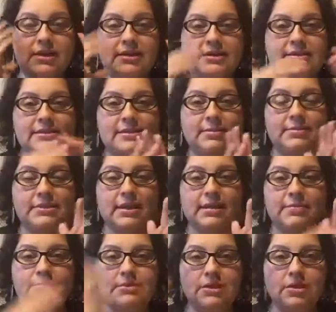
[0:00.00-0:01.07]

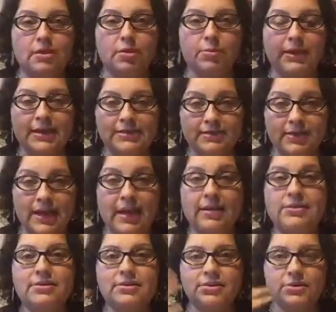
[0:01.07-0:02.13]
sometimes, you know, because of the
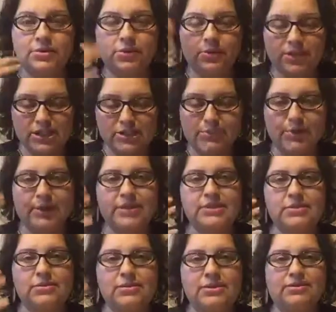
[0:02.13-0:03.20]
altitude, you experience
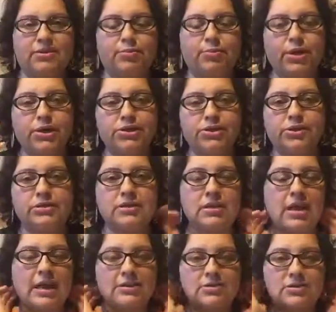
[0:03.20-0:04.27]
those different pressures. And
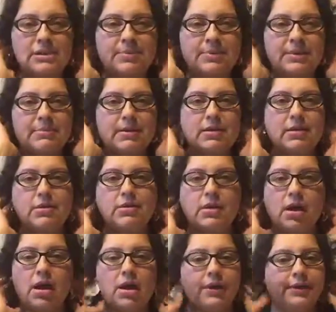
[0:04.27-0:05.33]
as soon as I put the Melaleuca
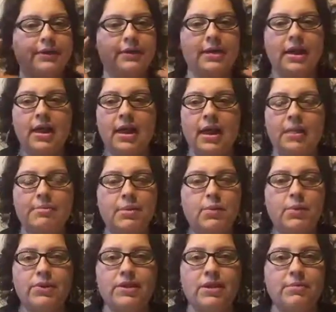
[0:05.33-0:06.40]
on, I mean,
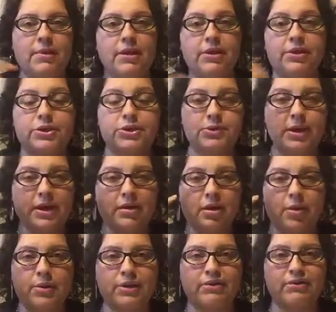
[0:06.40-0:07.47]
within a minute or two, I can
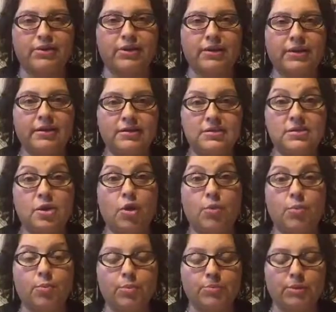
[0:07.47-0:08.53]
already feel it. So,
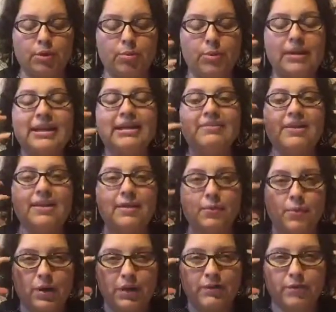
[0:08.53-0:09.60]
you know, relieving
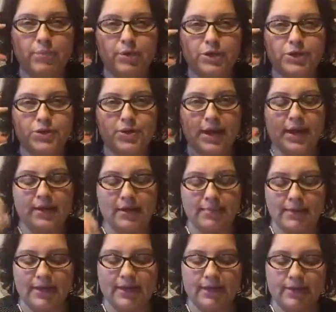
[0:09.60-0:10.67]
whatever pressure I had in
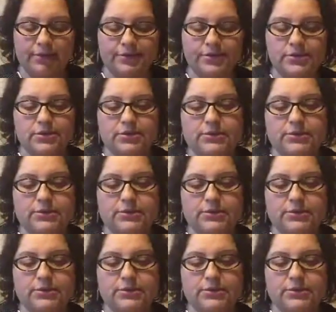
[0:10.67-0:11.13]
my ear. So